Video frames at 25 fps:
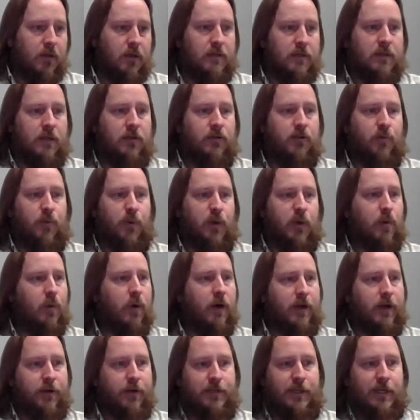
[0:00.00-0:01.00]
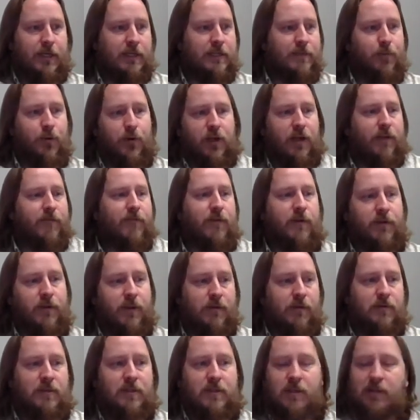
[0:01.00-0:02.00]
It's under required textbook. I figured
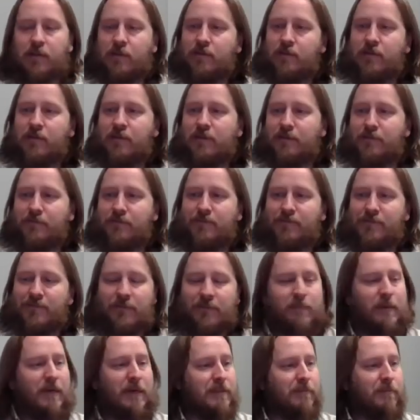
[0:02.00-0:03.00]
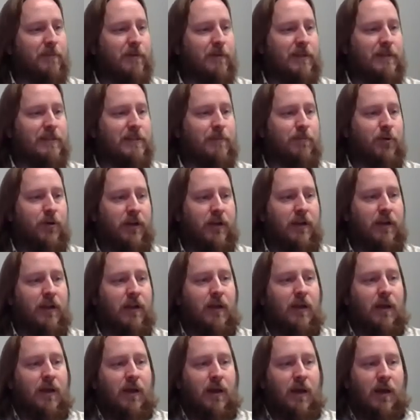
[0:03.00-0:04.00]
that was best place to put it.
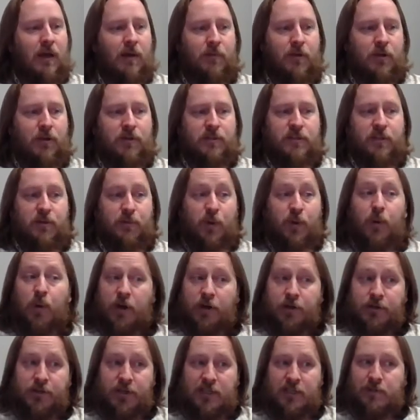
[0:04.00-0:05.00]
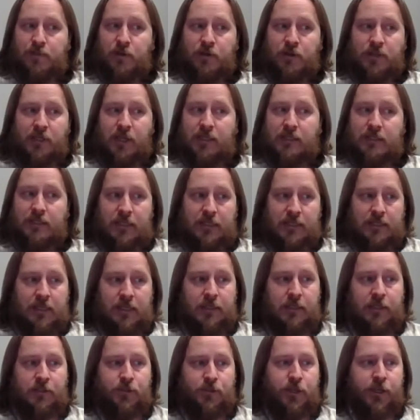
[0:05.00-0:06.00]
There's the required textbook, that's the
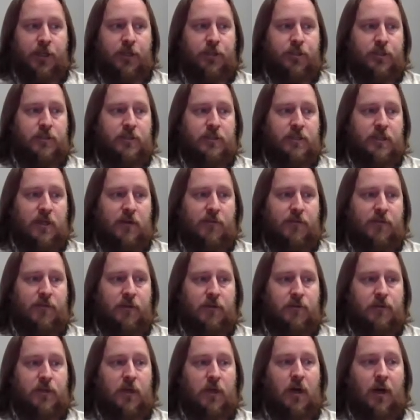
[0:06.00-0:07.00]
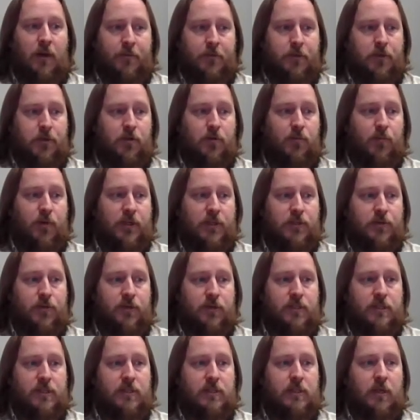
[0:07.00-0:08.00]
Ascend Education stuff, and there's optional
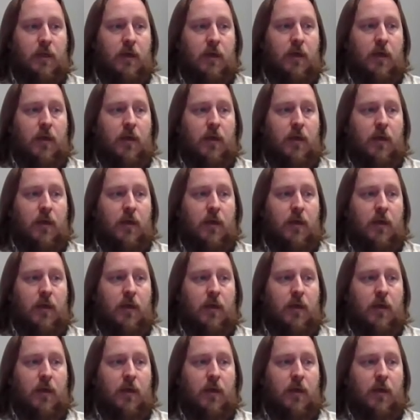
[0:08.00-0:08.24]
resources.